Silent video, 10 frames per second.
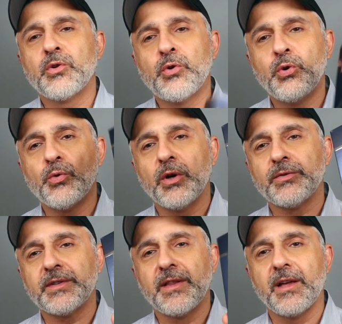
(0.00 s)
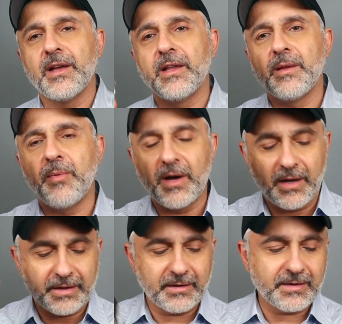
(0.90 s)
Kouros in the in the
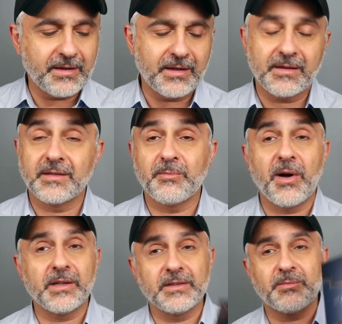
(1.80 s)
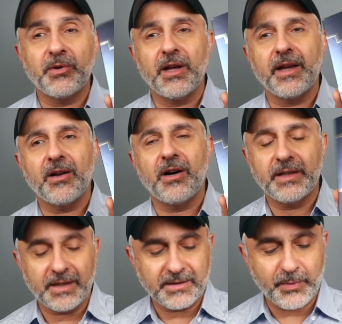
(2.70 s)
bottle like this. I think this bottle is pretty
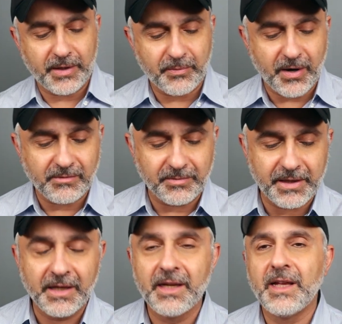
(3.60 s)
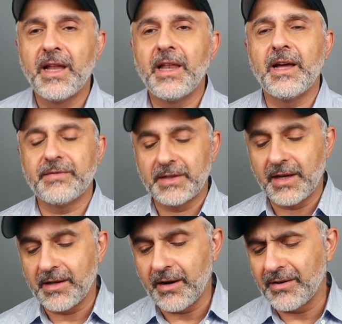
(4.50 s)
iconic. That's why they probably left it
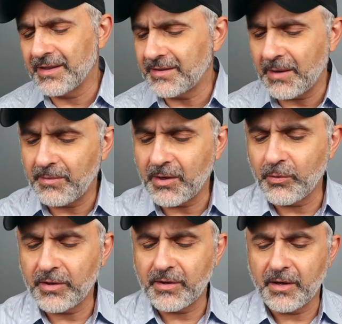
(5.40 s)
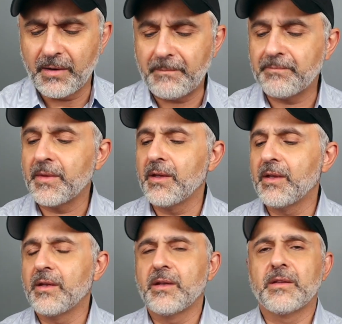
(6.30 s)
in there. And the same thing with um,
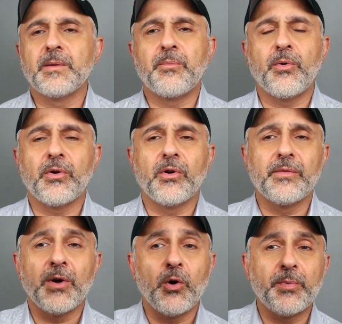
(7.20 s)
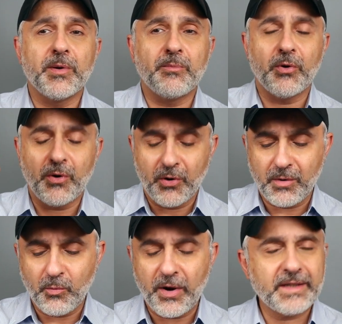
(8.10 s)
the pour, uh, the opium pour
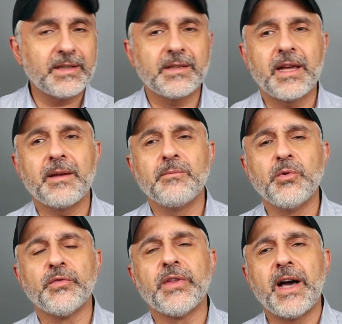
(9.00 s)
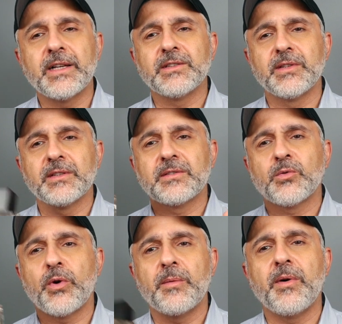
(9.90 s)
Homme. Why didn't they move that into this
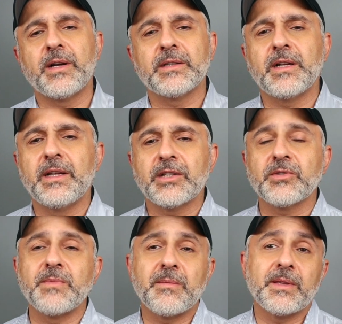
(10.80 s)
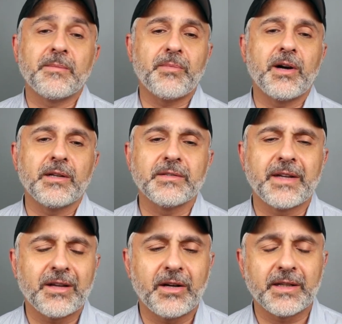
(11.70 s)
square bottle collection? Maybe the bottle is
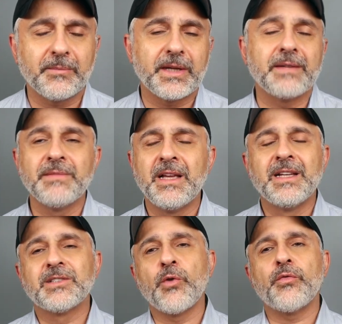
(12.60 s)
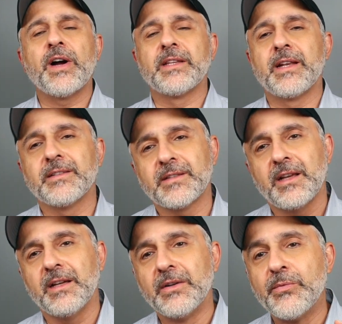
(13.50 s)
iconic, but I don't find it as
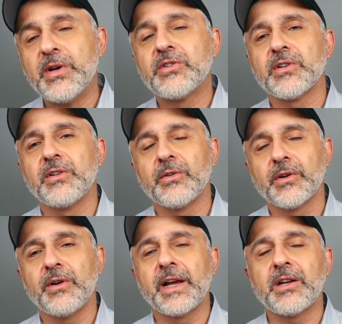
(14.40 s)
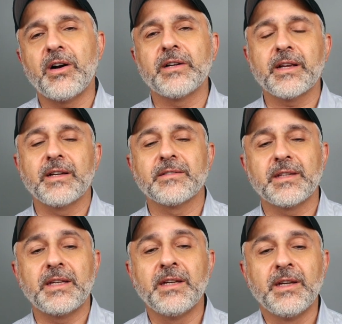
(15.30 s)
original or iconic as
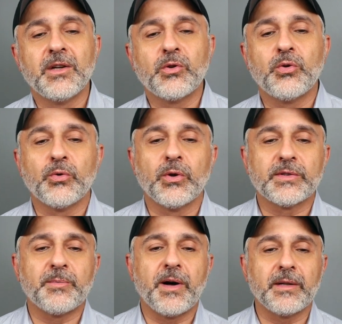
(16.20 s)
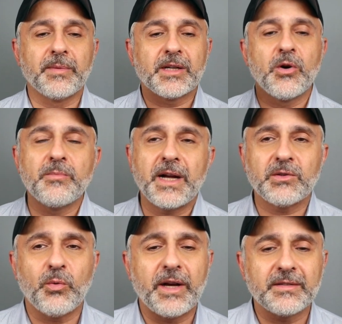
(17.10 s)
the Kouros bottle. But going
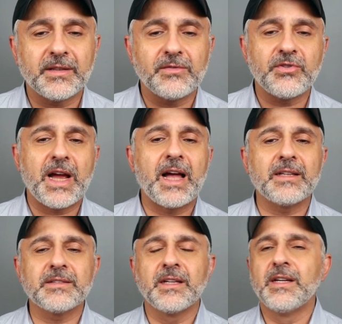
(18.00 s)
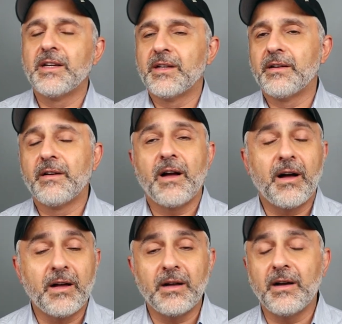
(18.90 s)
back to YSL Jazz,
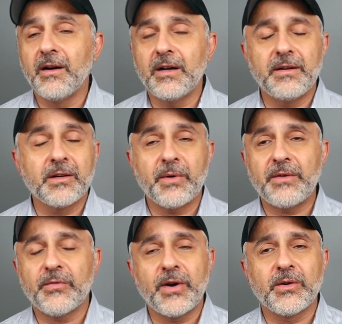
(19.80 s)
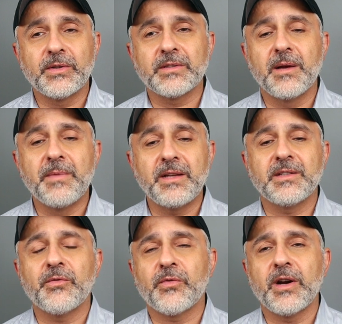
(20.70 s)
uh, a great fragrance,
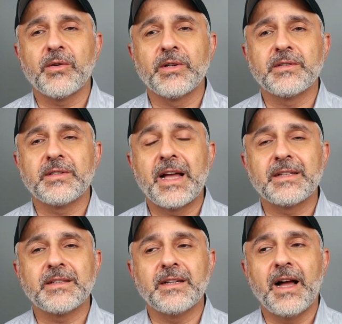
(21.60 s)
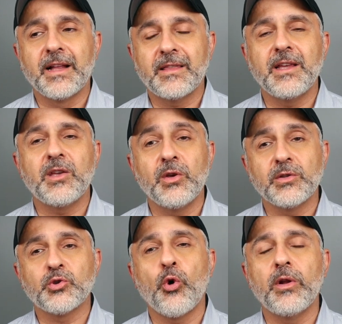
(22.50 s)
amazing fragrance that I think you
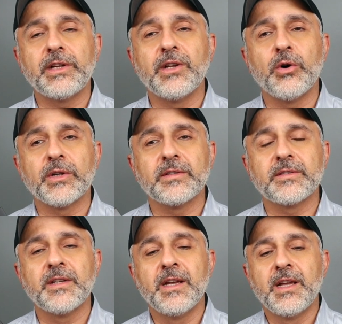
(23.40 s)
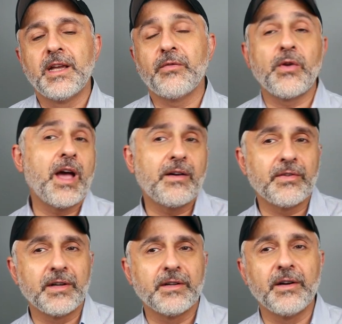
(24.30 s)
can totally notice if you
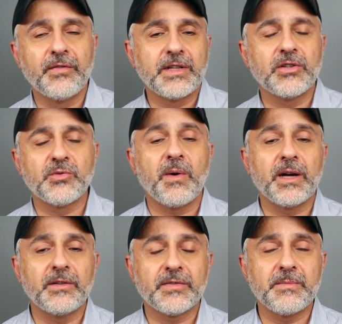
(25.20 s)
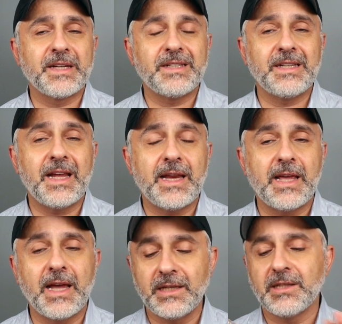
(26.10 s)
have a, a, vintage bottle from
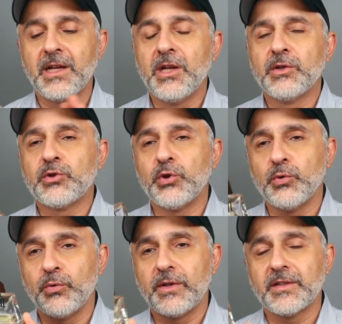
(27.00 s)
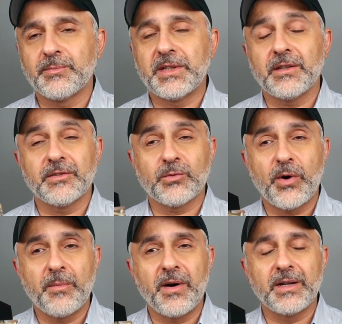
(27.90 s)
1988 to this particular
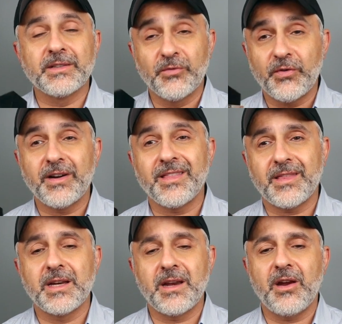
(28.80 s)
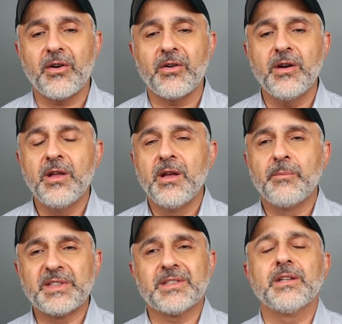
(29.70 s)
square bottle. It's very thin here,
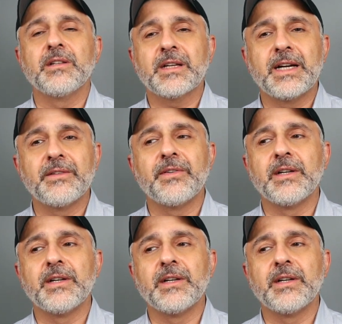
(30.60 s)
but still a kind of